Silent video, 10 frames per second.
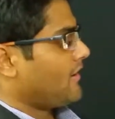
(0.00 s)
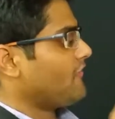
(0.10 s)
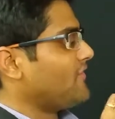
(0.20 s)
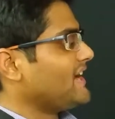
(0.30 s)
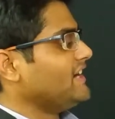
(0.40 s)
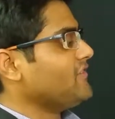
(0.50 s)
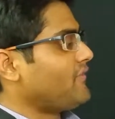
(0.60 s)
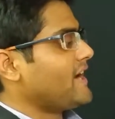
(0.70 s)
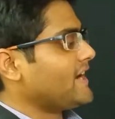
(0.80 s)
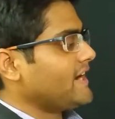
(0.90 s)
a very
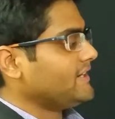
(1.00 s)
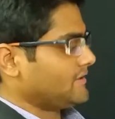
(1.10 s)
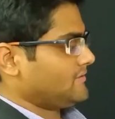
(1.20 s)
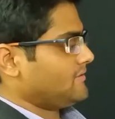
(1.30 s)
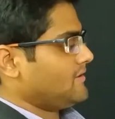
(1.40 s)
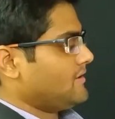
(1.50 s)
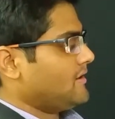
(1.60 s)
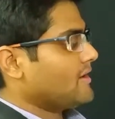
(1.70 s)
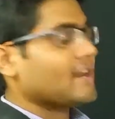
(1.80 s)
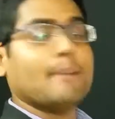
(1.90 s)
definite
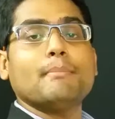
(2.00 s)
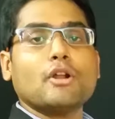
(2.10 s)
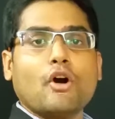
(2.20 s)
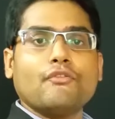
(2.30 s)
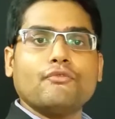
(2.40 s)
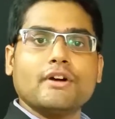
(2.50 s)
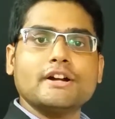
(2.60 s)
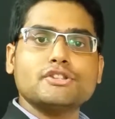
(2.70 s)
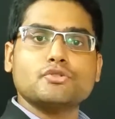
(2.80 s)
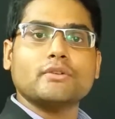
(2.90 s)
number of
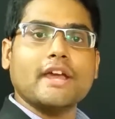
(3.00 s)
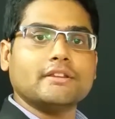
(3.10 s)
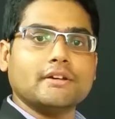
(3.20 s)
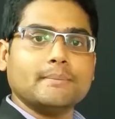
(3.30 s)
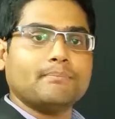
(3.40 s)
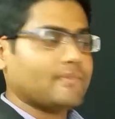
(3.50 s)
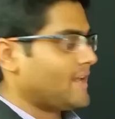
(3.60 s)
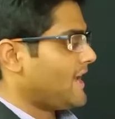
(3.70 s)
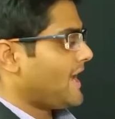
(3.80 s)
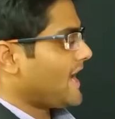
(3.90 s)
words together,
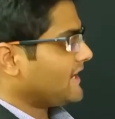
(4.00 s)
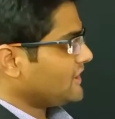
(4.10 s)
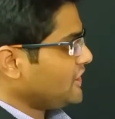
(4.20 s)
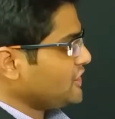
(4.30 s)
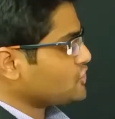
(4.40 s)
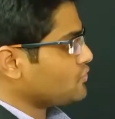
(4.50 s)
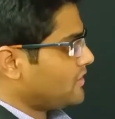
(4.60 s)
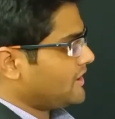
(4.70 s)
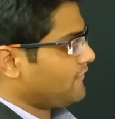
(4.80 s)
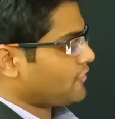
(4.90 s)
and each
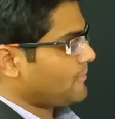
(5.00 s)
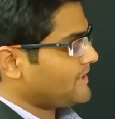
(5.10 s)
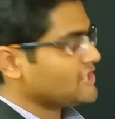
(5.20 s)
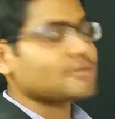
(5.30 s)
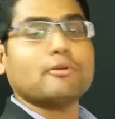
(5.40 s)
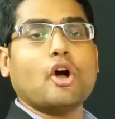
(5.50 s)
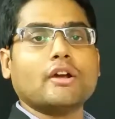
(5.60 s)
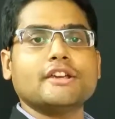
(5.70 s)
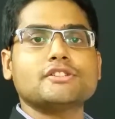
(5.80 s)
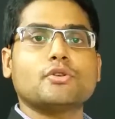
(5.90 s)
word from each
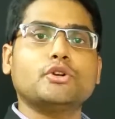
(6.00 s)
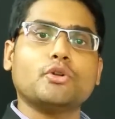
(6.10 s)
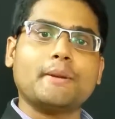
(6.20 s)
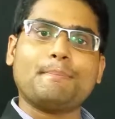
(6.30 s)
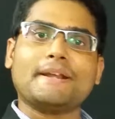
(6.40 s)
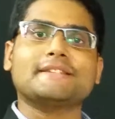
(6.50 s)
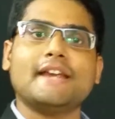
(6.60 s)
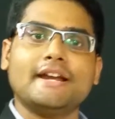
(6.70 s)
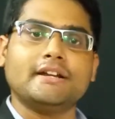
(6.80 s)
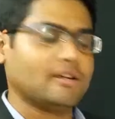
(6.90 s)
block is going to
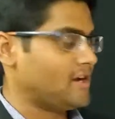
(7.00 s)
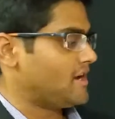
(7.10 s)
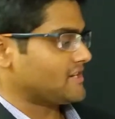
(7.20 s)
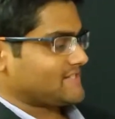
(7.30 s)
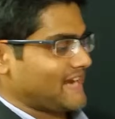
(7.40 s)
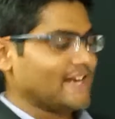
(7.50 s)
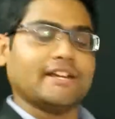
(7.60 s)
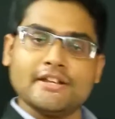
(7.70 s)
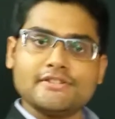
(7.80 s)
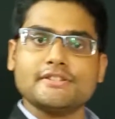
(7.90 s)
represent a
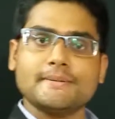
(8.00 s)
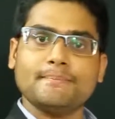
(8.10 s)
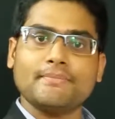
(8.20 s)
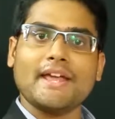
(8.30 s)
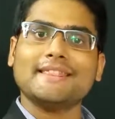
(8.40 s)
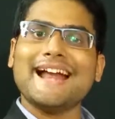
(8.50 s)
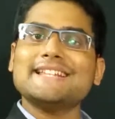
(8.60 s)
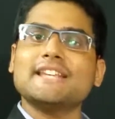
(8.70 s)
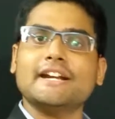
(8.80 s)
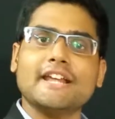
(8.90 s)
sentence, and that
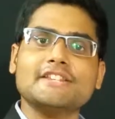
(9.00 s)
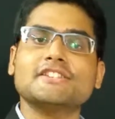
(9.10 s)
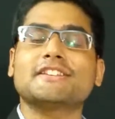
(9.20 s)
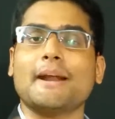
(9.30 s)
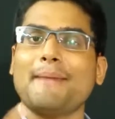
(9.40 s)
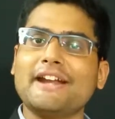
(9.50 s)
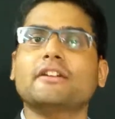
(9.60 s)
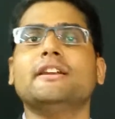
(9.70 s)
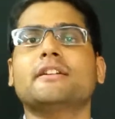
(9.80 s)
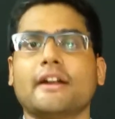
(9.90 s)
sentence is
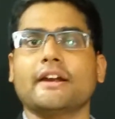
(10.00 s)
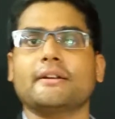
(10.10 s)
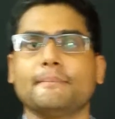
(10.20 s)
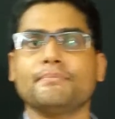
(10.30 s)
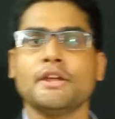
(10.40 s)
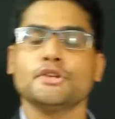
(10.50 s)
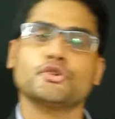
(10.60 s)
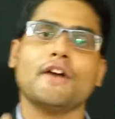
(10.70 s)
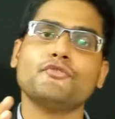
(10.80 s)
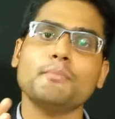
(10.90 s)
grammatically correct. So
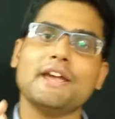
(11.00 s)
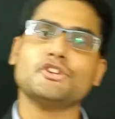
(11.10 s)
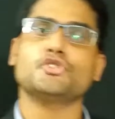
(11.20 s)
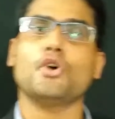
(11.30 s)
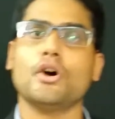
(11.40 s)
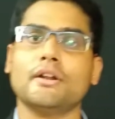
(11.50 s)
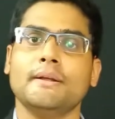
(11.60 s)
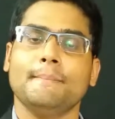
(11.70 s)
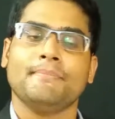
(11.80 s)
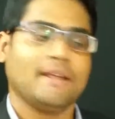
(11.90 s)
you have to make
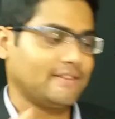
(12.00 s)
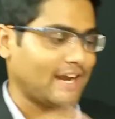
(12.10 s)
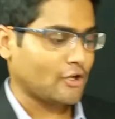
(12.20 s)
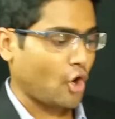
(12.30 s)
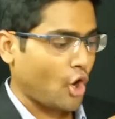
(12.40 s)
sure that